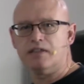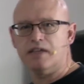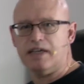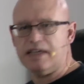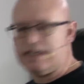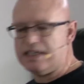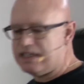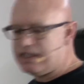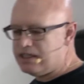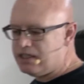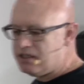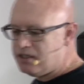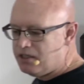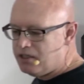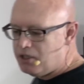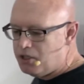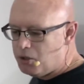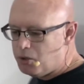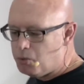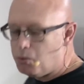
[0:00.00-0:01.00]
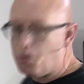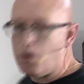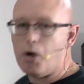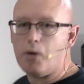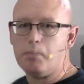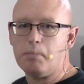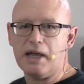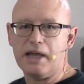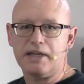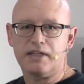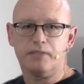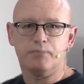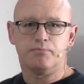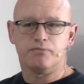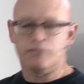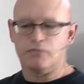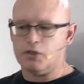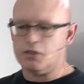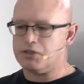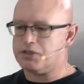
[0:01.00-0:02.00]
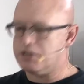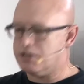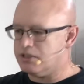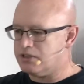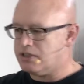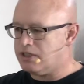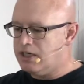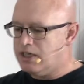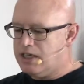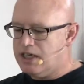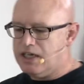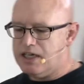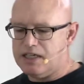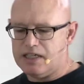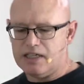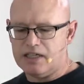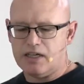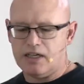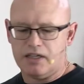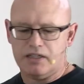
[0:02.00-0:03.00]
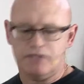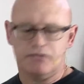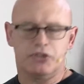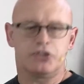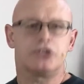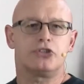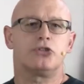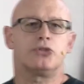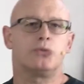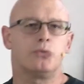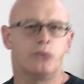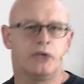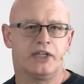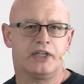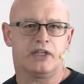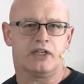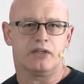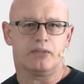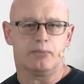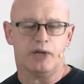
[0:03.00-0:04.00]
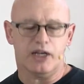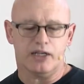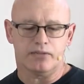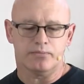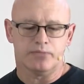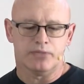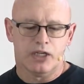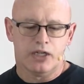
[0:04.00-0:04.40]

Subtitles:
a wall bag versus any kind of a swinging bag.